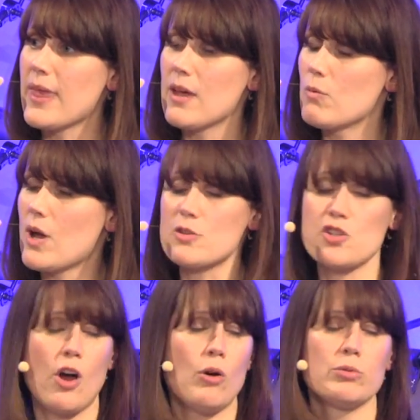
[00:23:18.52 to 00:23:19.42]
We are
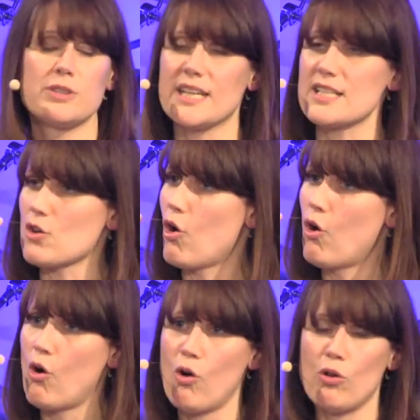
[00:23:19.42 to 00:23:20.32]
told things
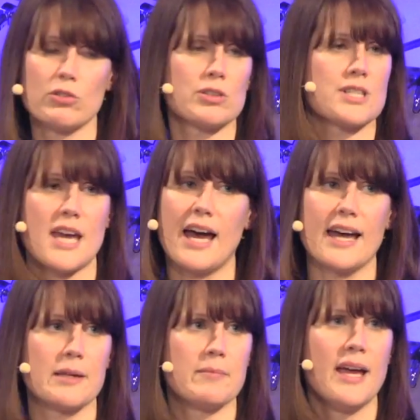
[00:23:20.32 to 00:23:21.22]
all the
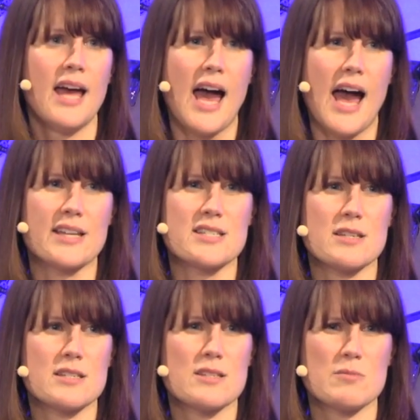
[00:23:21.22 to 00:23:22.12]
time, and
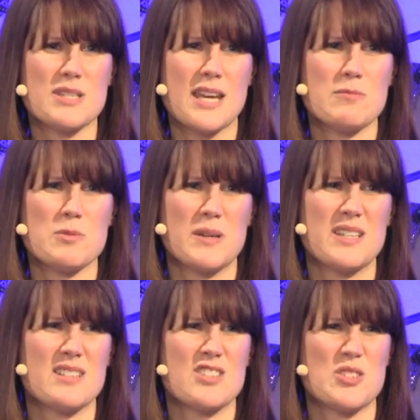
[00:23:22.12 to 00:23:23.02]
sometimes
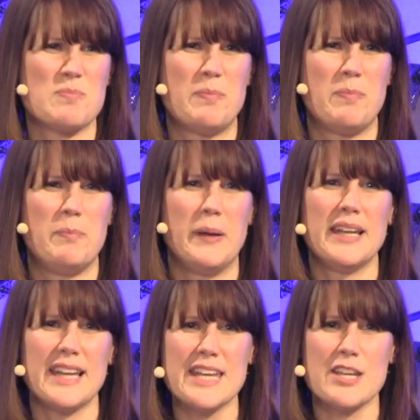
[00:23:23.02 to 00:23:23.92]
we just
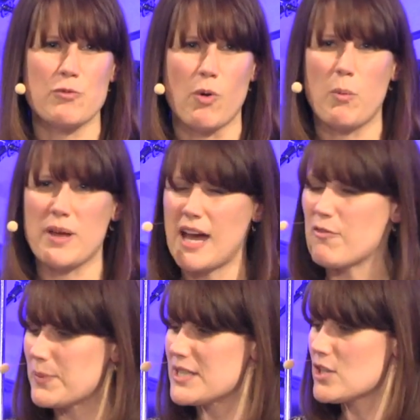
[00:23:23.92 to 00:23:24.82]
believe what we
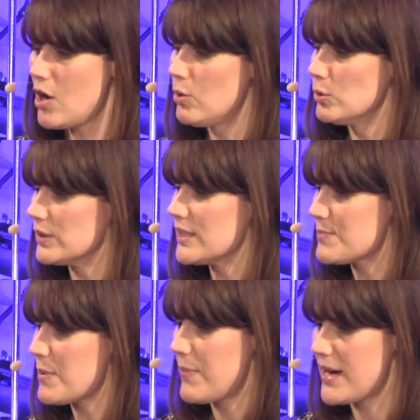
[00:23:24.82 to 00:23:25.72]
have been told and has
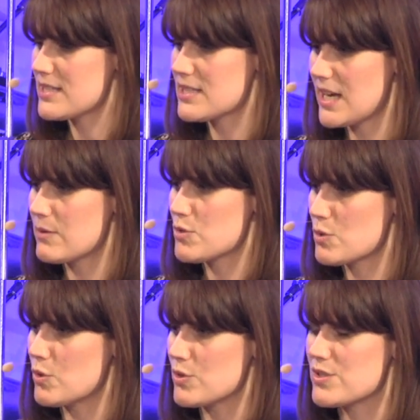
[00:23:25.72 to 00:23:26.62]
been passed down
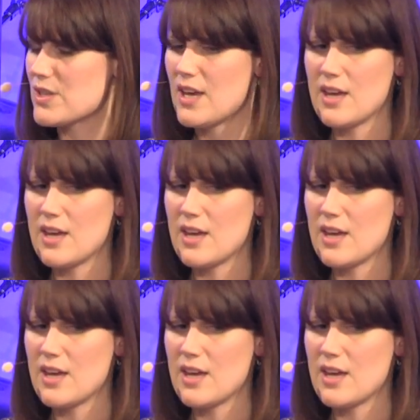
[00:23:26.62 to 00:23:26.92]
to us.